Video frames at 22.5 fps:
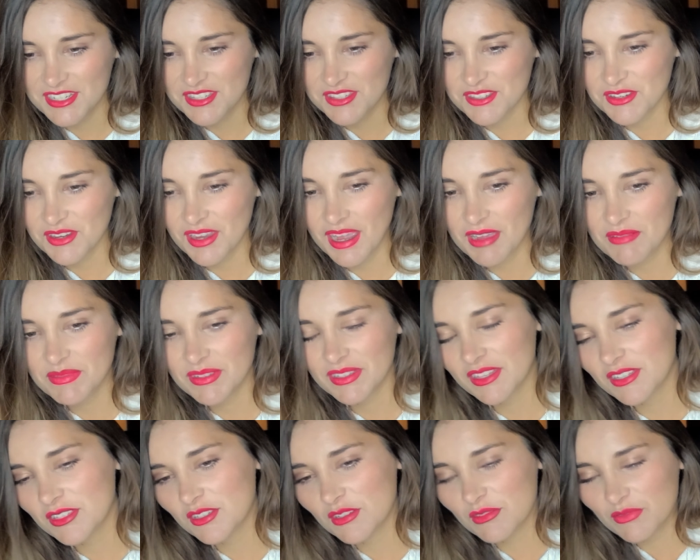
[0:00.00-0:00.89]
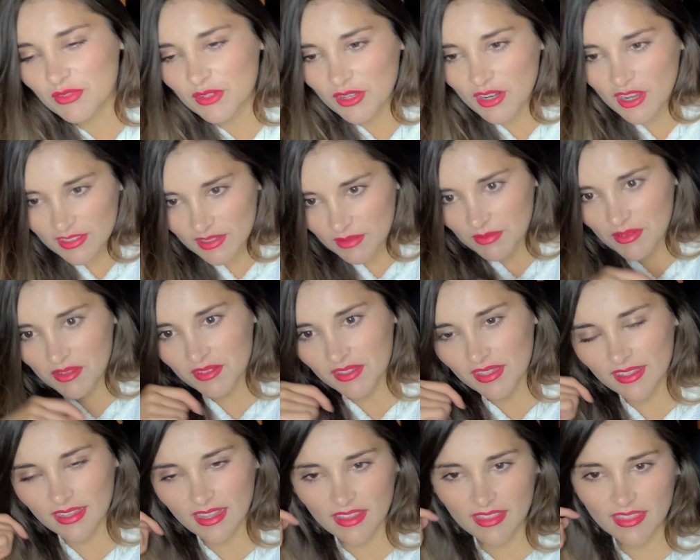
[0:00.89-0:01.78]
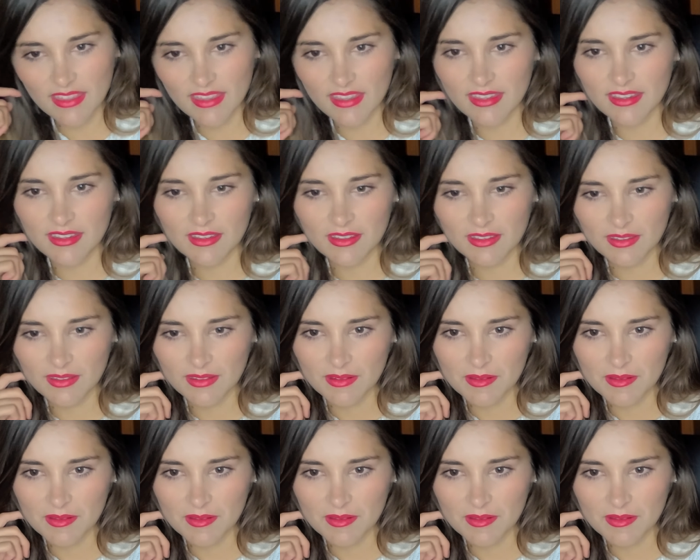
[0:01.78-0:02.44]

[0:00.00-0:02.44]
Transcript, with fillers: She's so happy that she forgot about that, I think.